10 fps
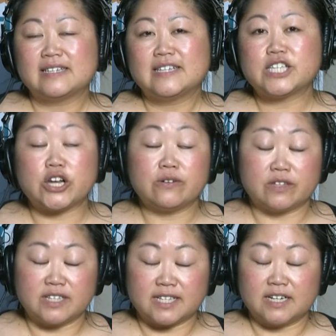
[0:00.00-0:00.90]
So
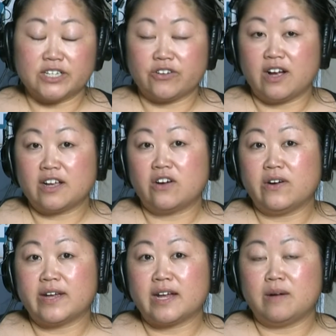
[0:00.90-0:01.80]
the studies are
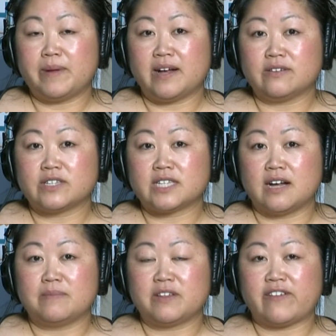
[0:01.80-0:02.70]
ongoing about
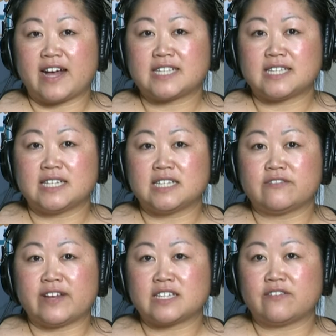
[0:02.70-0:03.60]
the vaccine's
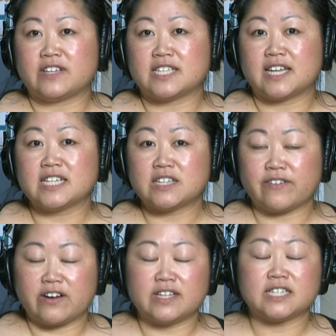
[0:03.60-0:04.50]
effectiveness against the
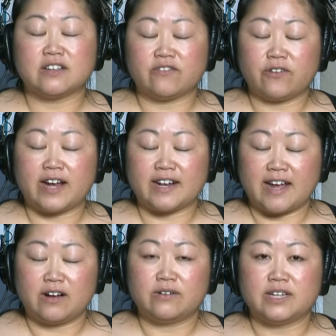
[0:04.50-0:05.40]
variants. And right
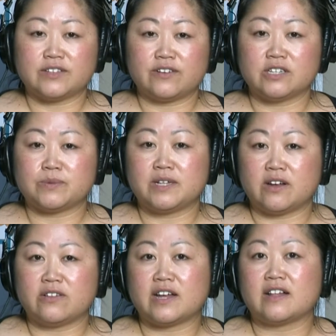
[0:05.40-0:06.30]
now, as far as we
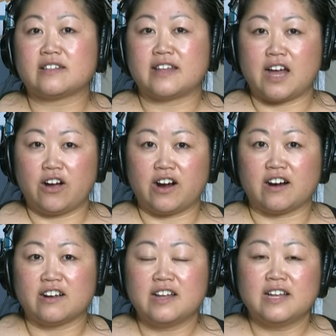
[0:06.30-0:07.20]
know, that they
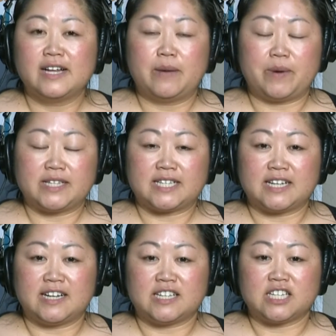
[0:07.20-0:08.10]
are. But
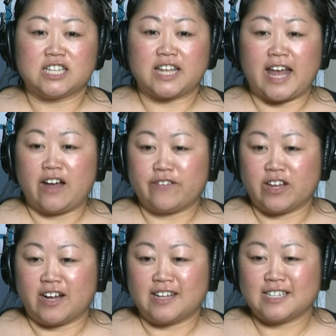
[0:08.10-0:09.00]
the
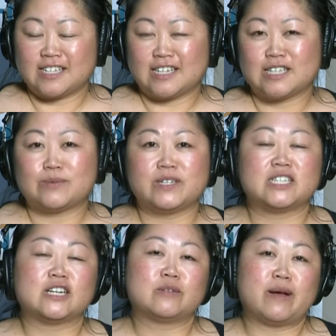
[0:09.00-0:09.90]
caveat, as we
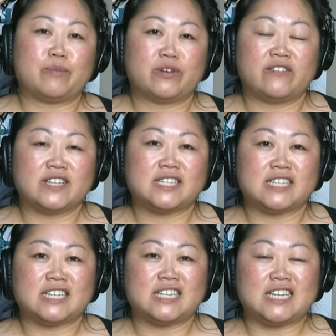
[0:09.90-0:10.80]
talked about
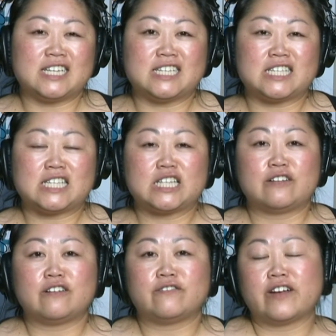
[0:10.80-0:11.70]
previously, is
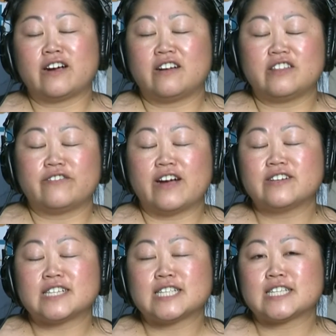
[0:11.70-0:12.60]
the
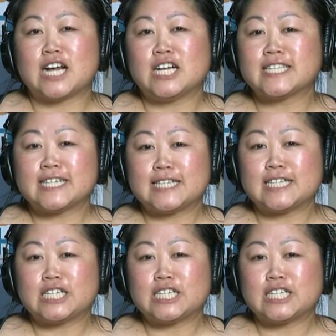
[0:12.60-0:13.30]
virus is constantly